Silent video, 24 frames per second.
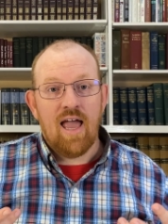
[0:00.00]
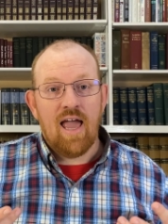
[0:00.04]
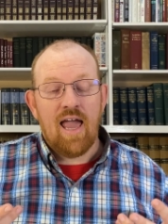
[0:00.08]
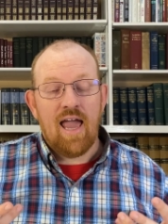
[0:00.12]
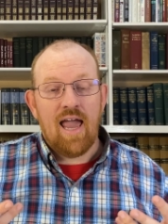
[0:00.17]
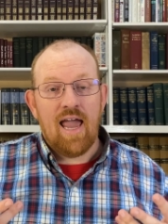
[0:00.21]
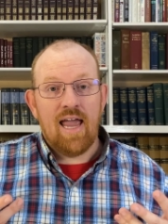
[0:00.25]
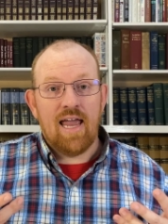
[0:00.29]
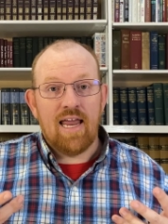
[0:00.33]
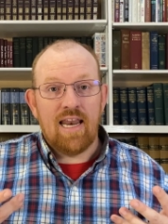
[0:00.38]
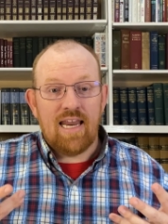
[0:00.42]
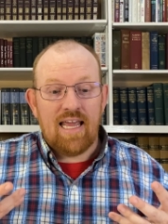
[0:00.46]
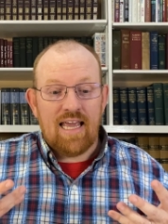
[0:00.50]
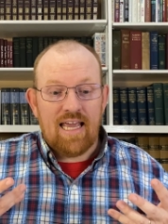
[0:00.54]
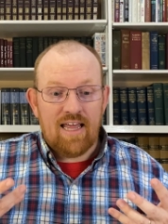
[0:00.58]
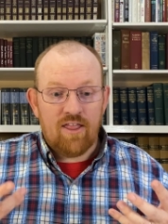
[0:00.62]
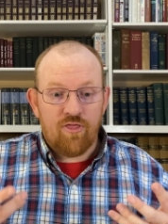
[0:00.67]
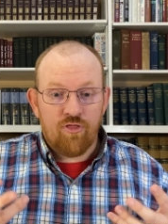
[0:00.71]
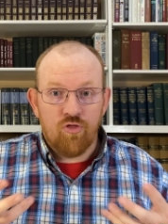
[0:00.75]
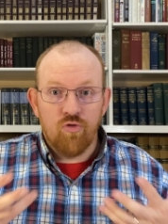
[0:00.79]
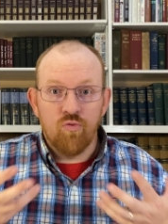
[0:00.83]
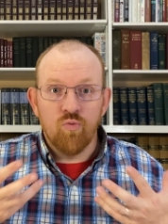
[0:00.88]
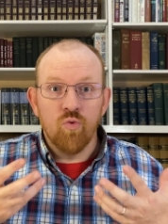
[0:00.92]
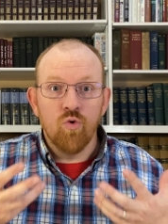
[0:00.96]
and
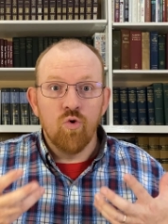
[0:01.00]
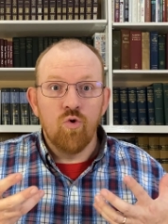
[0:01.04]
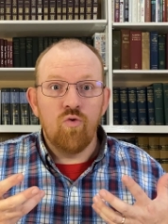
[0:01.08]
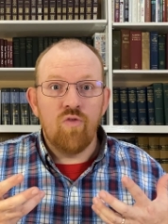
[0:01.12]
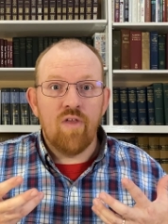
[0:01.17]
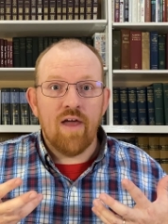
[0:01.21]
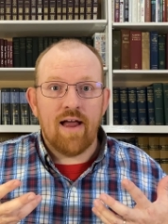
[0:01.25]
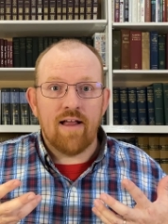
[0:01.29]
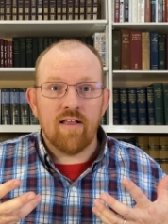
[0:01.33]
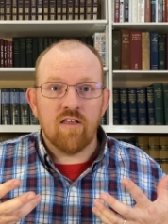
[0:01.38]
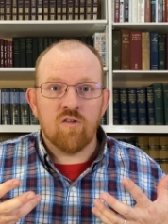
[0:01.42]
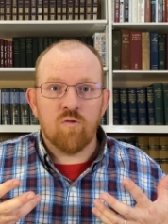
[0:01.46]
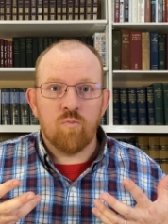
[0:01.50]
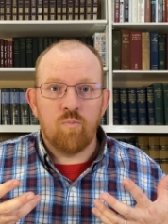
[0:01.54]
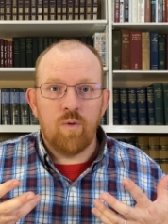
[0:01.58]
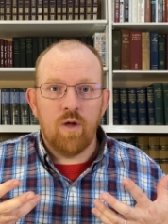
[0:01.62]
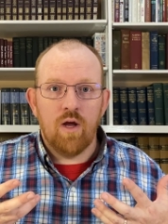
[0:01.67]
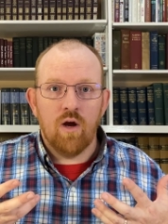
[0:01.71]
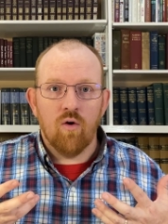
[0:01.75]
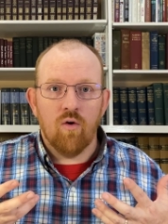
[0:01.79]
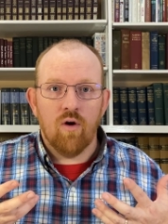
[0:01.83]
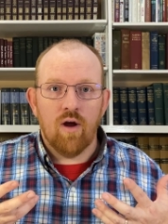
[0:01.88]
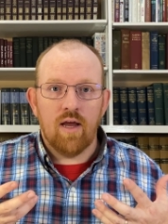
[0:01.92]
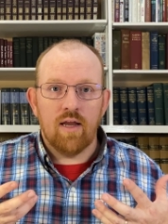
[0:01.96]
through that
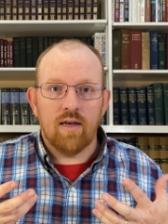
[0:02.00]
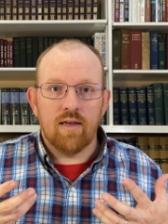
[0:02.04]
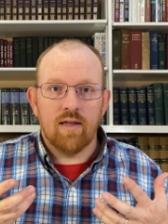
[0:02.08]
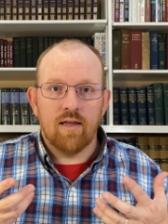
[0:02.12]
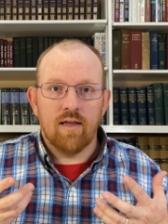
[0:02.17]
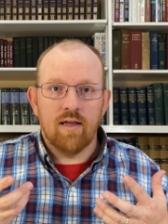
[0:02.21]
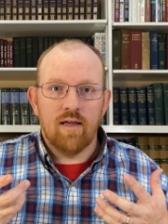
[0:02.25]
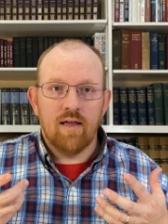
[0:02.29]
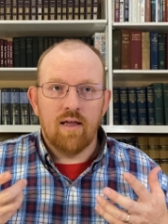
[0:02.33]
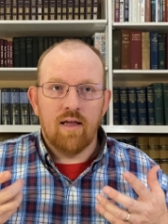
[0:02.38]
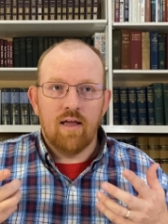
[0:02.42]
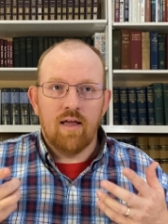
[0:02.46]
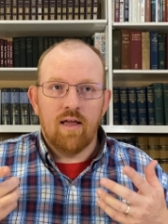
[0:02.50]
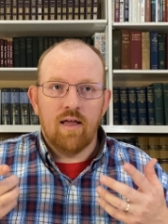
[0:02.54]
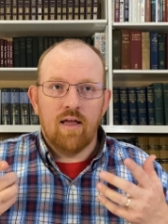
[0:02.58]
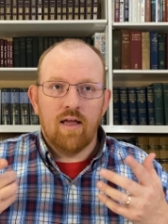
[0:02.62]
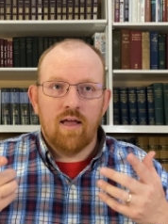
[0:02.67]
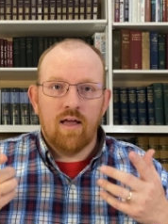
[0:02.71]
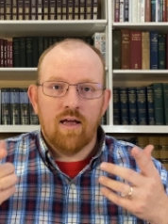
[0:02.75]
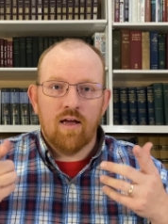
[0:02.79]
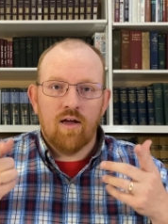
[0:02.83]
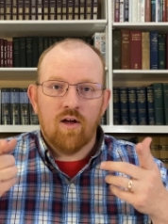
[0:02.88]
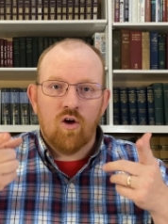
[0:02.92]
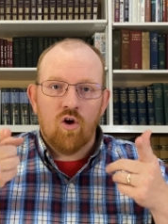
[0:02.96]
Spirit
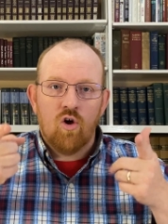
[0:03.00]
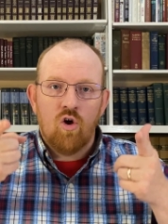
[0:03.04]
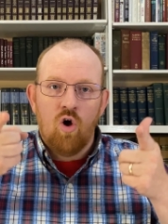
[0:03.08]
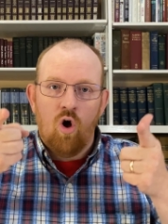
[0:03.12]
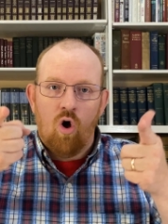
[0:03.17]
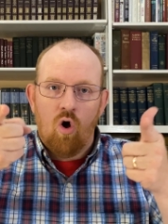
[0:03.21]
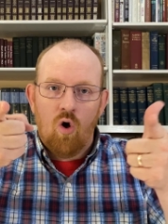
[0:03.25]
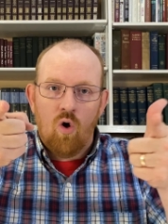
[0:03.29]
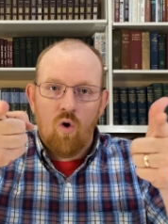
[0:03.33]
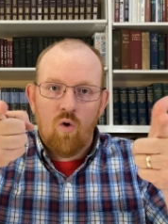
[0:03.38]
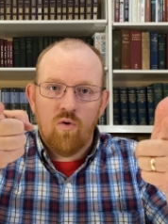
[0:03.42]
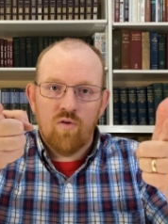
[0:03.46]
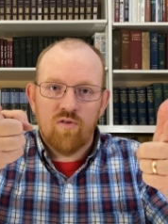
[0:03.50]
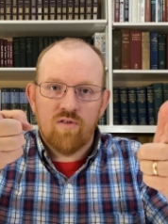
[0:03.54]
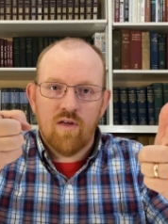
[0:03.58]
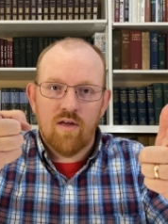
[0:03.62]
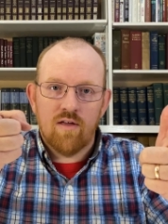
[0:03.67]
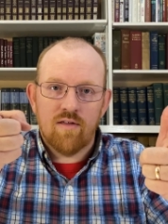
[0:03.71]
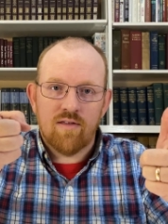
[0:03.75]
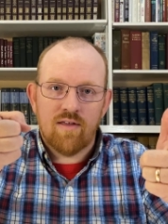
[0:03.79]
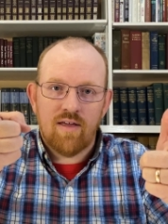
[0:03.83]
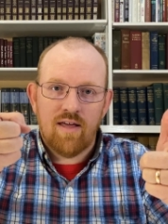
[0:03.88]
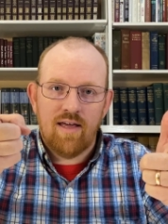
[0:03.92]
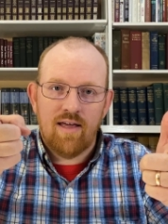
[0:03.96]
calls
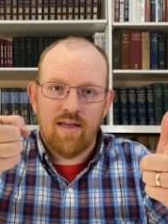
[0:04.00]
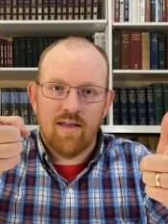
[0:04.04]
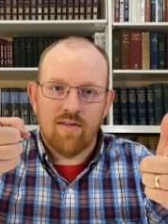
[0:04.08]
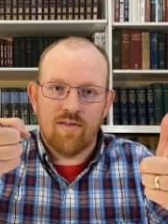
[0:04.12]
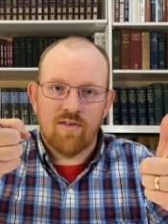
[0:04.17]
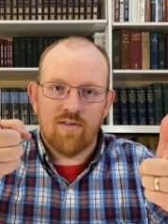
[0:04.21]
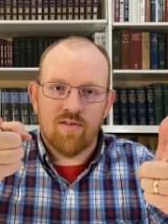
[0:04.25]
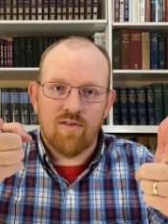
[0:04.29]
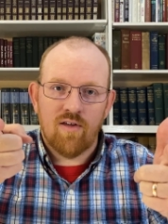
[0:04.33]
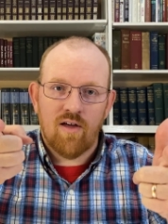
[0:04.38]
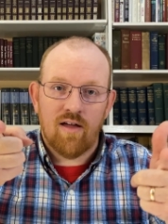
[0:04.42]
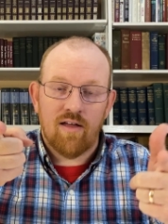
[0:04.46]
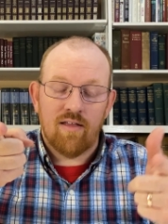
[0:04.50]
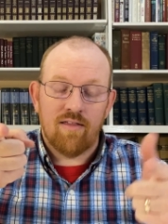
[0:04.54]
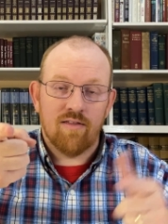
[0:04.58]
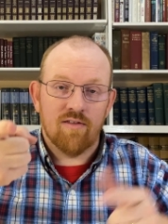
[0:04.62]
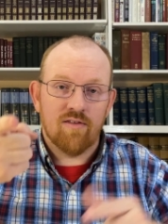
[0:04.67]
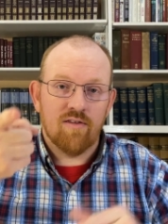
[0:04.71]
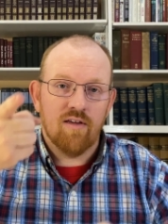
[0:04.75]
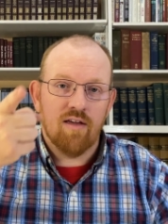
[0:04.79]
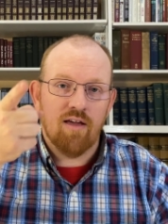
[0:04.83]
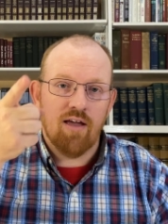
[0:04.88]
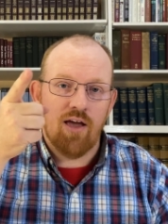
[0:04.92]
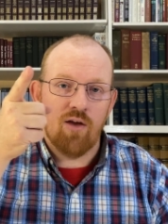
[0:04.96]
us His
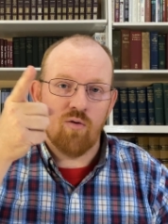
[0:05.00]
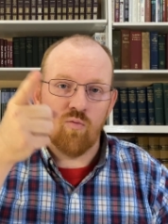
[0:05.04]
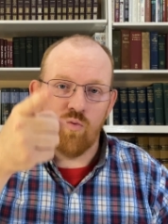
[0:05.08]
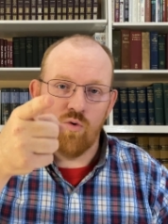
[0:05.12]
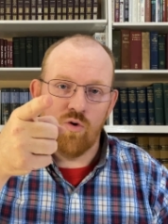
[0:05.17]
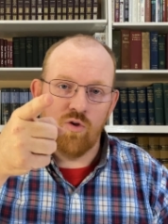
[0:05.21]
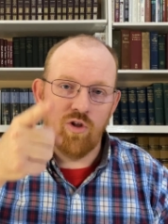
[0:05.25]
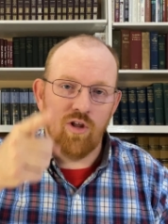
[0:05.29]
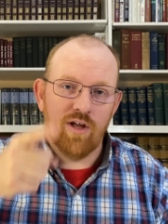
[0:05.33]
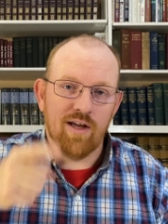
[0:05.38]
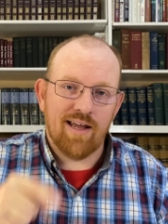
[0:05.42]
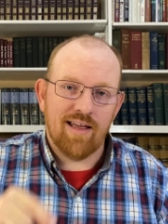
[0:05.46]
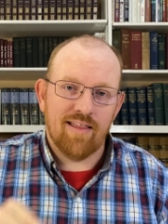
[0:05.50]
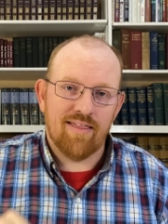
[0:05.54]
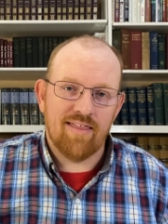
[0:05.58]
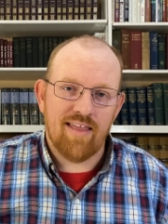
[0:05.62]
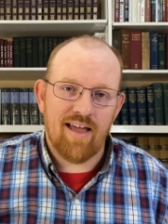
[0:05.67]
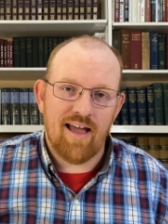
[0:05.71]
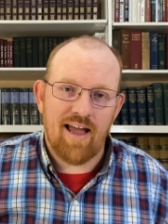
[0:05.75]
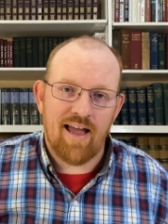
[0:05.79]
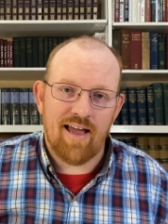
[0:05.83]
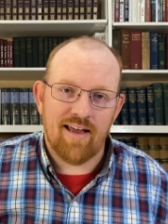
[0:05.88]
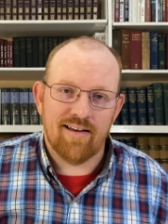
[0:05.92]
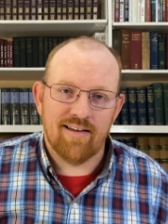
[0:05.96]
sons. And we'll look at
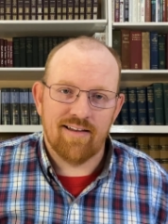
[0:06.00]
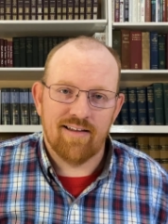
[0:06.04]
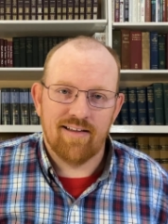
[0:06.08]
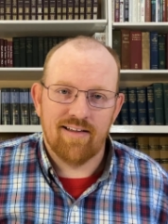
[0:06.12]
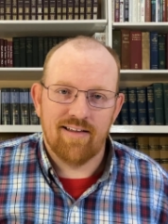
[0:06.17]
that